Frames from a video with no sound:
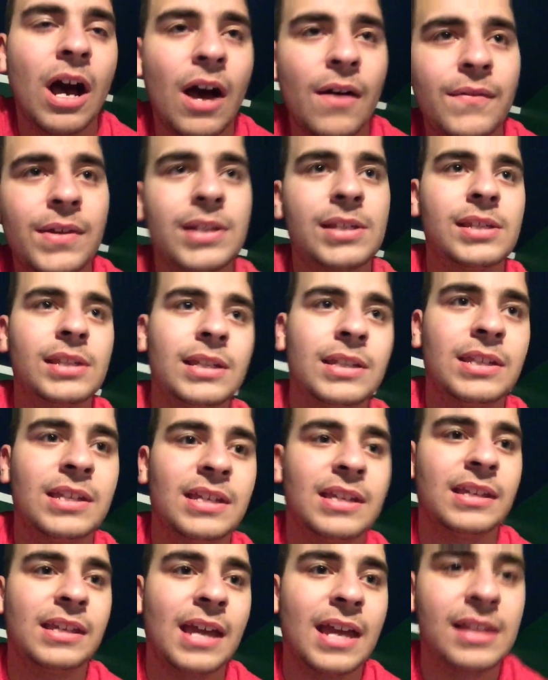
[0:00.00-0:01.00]
Obviously,
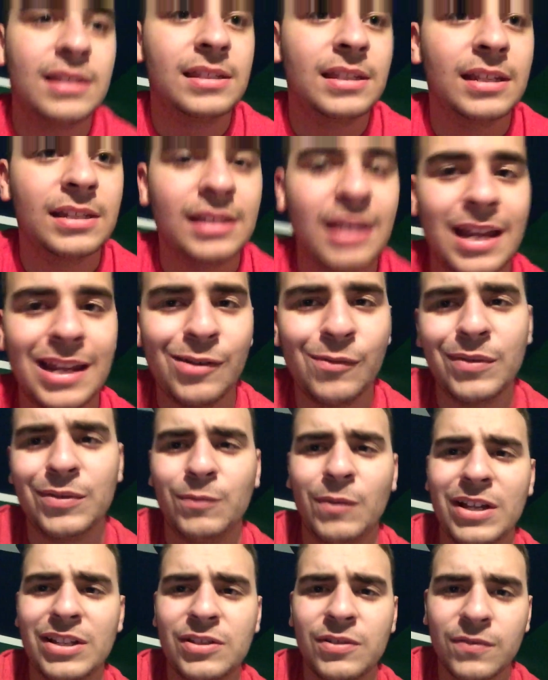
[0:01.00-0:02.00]
the against is that he
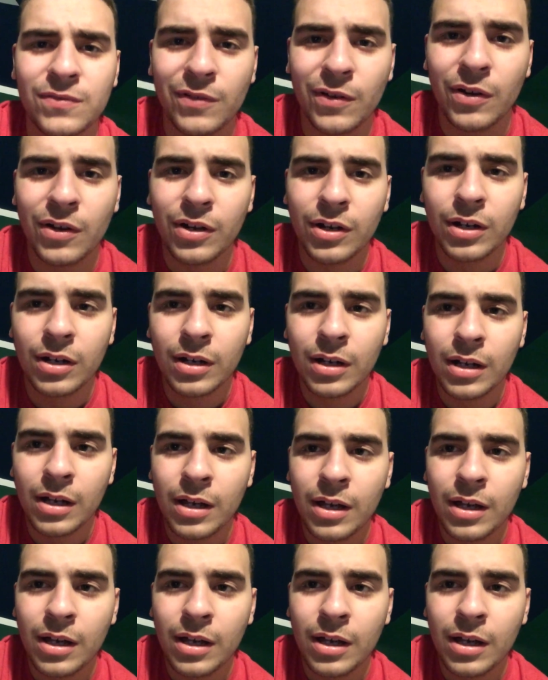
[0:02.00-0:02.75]
went way too far